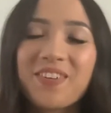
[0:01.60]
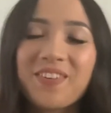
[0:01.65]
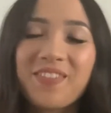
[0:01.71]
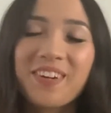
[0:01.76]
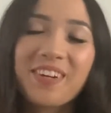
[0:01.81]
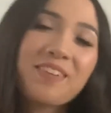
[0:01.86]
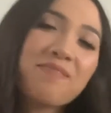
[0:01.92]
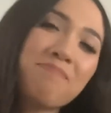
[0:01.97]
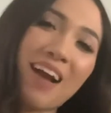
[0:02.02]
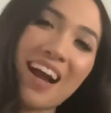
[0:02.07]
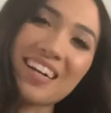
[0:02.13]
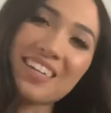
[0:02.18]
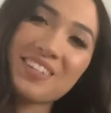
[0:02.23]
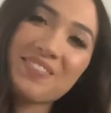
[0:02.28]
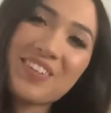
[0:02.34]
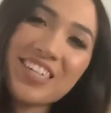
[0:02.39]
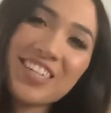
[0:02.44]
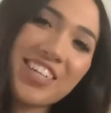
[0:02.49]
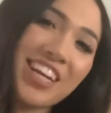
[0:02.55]
welcome back to
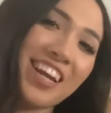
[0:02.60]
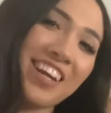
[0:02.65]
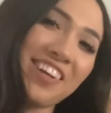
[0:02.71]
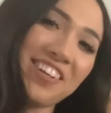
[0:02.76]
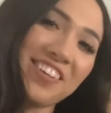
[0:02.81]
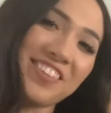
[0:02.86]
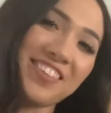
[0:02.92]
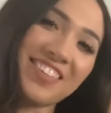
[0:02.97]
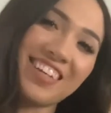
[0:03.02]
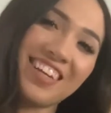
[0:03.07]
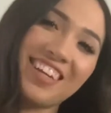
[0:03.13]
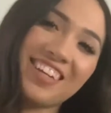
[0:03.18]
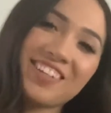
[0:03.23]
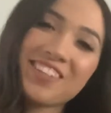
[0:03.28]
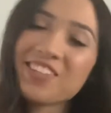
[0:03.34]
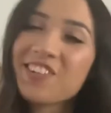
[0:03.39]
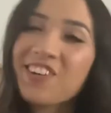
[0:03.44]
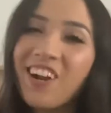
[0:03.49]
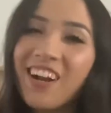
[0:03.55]
my channel.
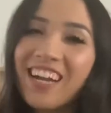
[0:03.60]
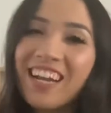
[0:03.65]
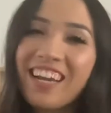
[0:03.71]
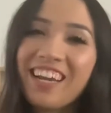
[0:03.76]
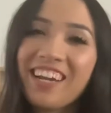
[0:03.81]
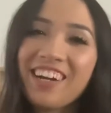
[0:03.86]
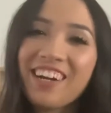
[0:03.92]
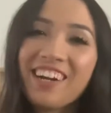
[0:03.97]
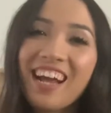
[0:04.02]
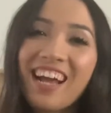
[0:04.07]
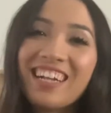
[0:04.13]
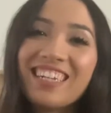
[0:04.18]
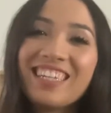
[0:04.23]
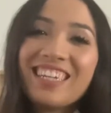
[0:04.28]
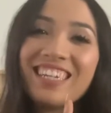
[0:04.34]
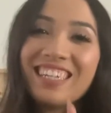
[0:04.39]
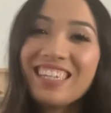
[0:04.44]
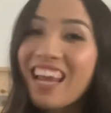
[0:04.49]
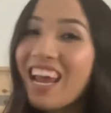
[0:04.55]
It's Jonna here, and
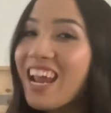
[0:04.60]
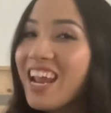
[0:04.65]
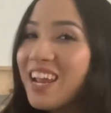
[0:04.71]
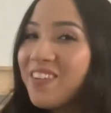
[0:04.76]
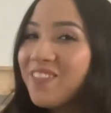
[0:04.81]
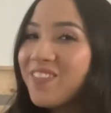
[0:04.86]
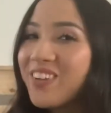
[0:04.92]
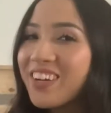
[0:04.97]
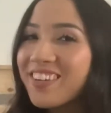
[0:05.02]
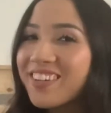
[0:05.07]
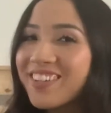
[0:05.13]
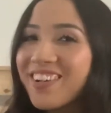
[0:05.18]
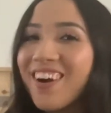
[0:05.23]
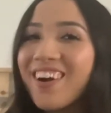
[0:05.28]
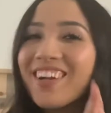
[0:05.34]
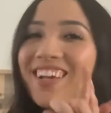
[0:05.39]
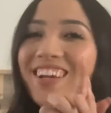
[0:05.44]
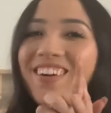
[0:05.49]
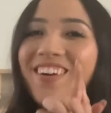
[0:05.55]
today we are
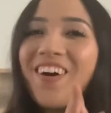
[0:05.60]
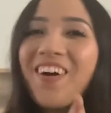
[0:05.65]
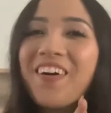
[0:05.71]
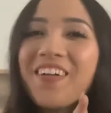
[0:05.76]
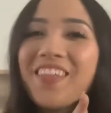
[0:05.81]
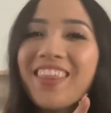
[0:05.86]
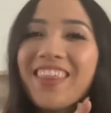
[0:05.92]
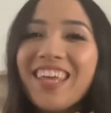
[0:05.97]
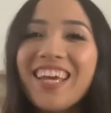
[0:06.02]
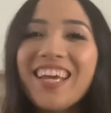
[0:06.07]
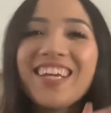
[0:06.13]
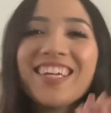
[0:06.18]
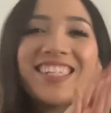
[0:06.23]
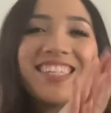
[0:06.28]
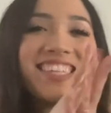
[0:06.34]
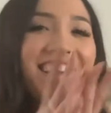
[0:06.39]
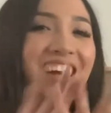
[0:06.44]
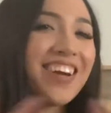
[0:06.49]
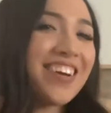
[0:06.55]
talking all
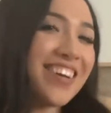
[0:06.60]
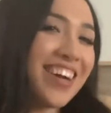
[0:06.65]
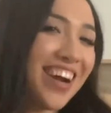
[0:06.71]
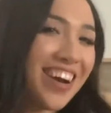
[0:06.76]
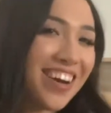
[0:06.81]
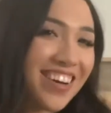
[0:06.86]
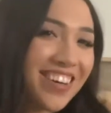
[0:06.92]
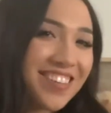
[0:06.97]
things hair care.